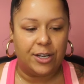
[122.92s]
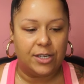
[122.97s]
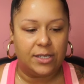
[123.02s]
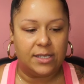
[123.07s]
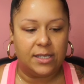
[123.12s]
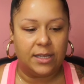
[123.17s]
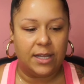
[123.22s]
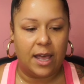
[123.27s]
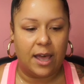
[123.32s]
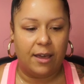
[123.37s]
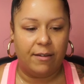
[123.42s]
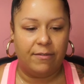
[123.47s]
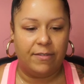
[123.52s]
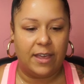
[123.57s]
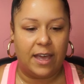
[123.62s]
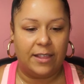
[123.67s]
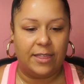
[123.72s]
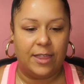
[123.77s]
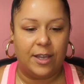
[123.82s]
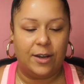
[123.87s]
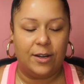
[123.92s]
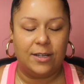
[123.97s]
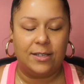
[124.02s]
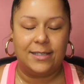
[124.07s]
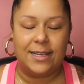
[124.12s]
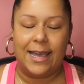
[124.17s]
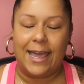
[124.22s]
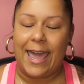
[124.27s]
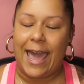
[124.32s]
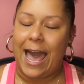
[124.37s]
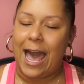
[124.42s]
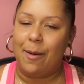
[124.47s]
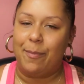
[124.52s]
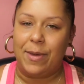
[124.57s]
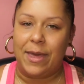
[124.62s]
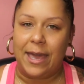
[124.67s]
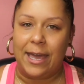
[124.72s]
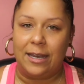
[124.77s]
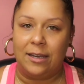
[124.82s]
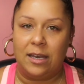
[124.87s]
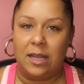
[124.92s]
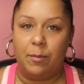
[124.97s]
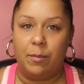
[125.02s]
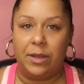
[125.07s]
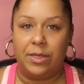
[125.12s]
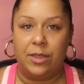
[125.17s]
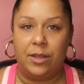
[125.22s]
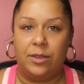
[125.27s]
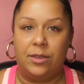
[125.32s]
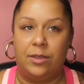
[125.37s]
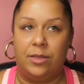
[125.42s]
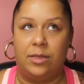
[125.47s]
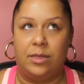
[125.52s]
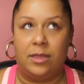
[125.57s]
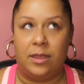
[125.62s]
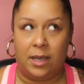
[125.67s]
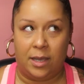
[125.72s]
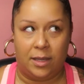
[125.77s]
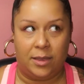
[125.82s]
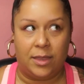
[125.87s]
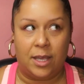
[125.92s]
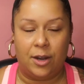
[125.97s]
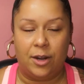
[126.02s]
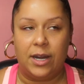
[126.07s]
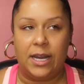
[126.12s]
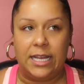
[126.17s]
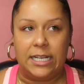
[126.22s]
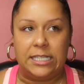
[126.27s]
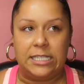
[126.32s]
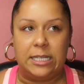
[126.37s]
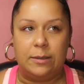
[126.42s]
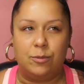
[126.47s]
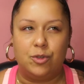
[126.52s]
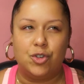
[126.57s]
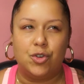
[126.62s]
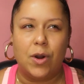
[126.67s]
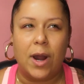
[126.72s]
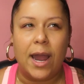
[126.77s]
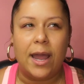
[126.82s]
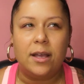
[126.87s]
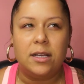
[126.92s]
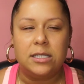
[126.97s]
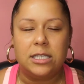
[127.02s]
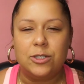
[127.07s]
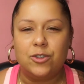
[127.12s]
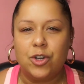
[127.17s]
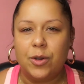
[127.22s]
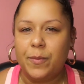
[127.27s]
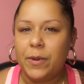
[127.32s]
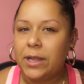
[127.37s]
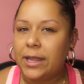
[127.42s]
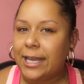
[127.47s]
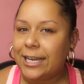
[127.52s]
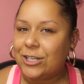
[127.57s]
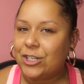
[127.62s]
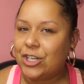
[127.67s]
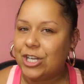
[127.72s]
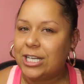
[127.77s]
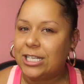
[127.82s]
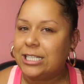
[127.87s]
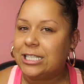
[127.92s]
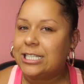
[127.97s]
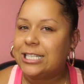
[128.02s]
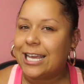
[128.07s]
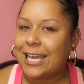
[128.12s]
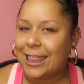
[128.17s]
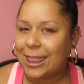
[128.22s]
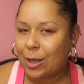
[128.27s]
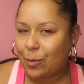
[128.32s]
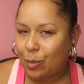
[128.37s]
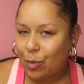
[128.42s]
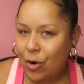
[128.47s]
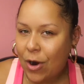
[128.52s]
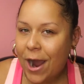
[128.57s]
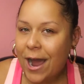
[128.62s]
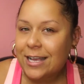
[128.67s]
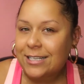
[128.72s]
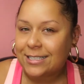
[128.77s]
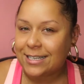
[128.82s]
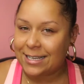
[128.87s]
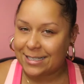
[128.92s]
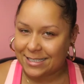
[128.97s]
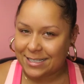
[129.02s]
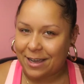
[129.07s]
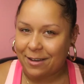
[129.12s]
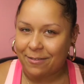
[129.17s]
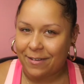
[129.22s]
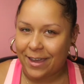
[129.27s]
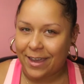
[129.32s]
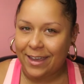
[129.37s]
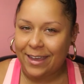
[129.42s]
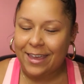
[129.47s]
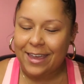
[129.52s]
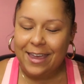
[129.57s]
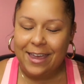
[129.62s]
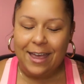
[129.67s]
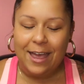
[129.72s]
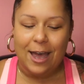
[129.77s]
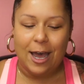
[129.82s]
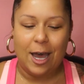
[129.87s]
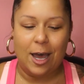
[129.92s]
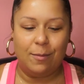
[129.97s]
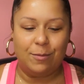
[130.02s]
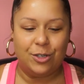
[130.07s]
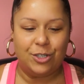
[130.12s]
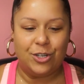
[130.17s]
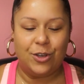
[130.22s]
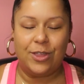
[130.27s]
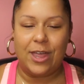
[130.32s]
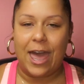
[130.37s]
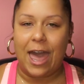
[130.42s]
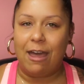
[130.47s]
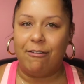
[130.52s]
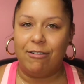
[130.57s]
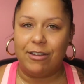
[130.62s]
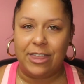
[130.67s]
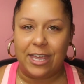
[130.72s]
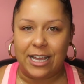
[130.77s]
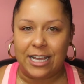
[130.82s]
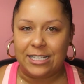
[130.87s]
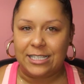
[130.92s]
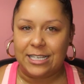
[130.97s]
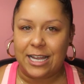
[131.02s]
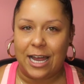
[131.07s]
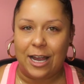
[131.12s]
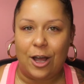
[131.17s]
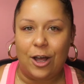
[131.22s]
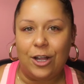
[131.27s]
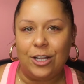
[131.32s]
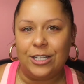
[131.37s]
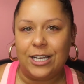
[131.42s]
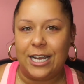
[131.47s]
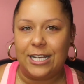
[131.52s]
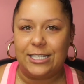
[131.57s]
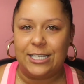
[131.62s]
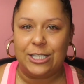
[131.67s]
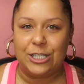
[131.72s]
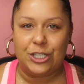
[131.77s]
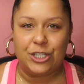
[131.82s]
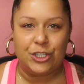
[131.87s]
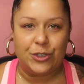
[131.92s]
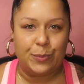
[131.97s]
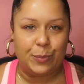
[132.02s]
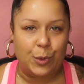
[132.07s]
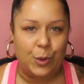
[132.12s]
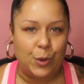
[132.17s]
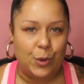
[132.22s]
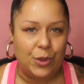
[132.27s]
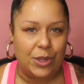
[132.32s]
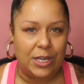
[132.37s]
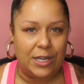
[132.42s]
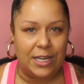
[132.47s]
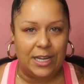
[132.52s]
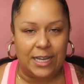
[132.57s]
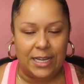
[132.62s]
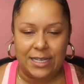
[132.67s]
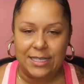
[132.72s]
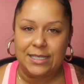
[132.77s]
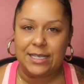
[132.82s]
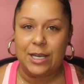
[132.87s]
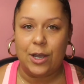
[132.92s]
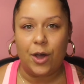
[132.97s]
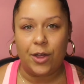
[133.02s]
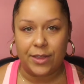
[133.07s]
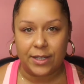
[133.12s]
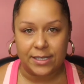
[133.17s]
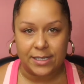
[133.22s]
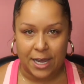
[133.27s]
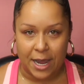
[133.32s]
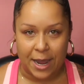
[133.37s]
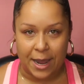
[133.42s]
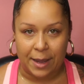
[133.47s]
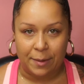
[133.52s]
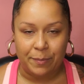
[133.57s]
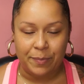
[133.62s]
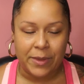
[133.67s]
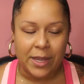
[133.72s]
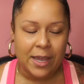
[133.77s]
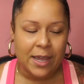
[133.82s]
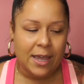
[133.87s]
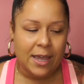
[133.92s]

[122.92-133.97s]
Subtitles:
just love that there's a happy ending, but that there is some trials and tribulations in the process of it, to show that everything is not all nice and smooth and easy all the time.